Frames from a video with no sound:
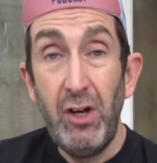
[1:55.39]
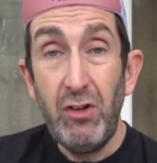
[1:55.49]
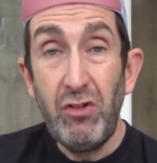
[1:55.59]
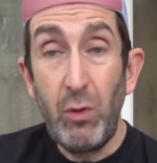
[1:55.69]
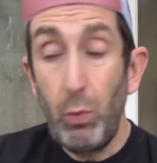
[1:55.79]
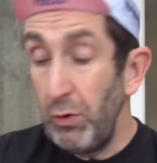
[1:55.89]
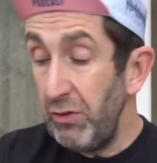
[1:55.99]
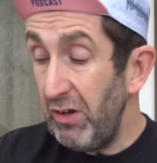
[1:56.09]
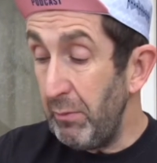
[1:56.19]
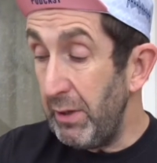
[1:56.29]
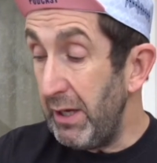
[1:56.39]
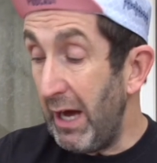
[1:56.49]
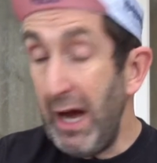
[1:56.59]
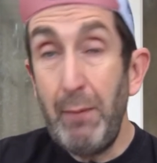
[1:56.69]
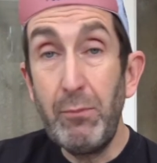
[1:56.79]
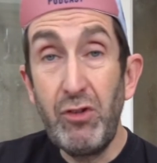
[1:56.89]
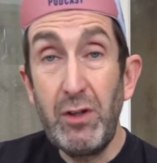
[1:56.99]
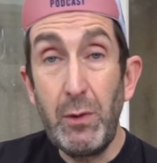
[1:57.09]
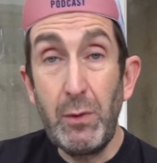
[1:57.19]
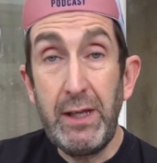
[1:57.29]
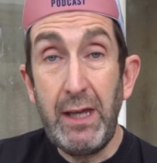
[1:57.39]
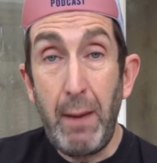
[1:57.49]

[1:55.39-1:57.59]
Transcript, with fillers: So wouldn't it be absolutely